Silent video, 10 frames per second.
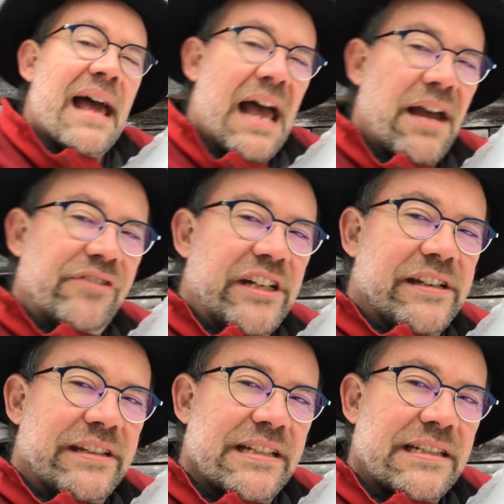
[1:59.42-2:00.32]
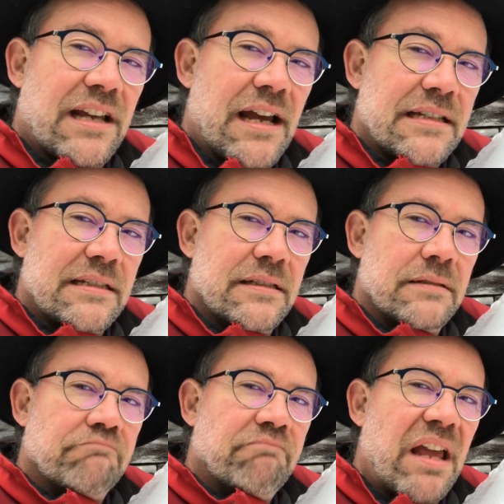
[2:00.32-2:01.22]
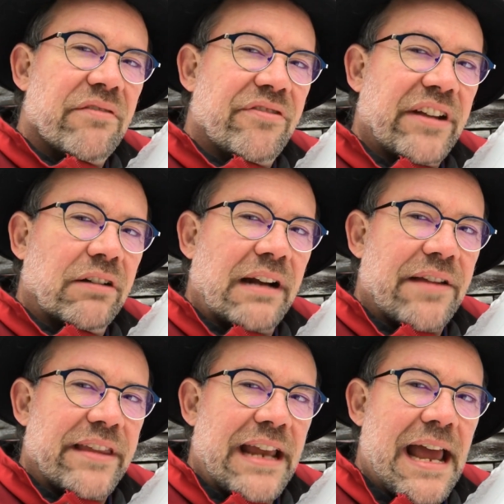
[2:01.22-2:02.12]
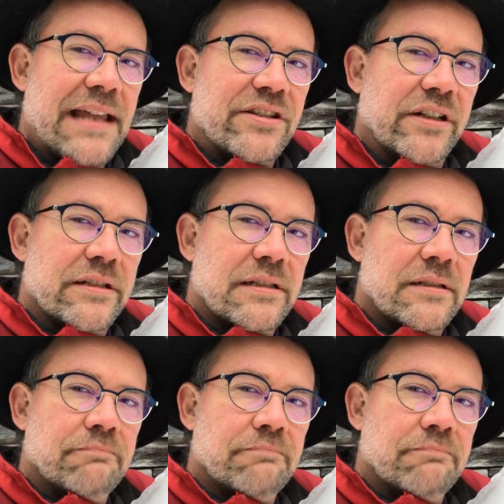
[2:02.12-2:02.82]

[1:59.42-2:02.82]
after you discuss and figure out the answers.